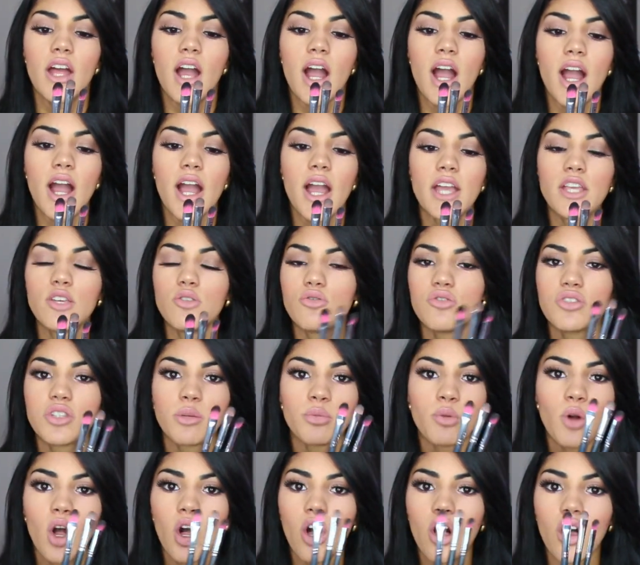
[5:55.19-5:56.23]
I use them
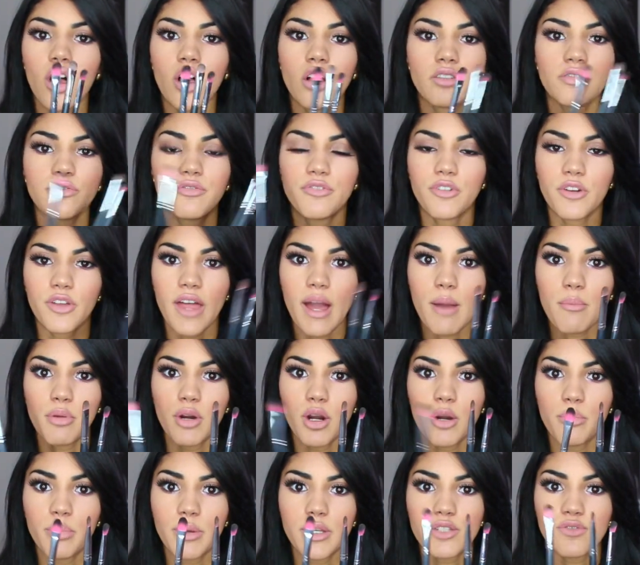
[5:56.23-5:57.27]
all for that
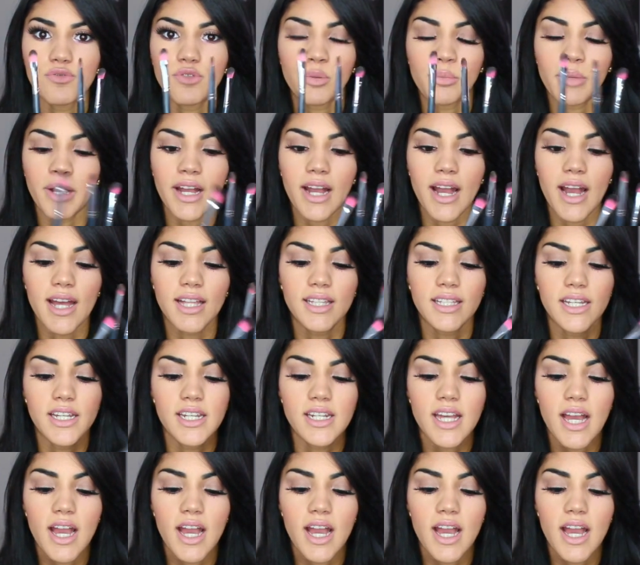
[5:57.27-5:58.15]
purpose for my eyelid.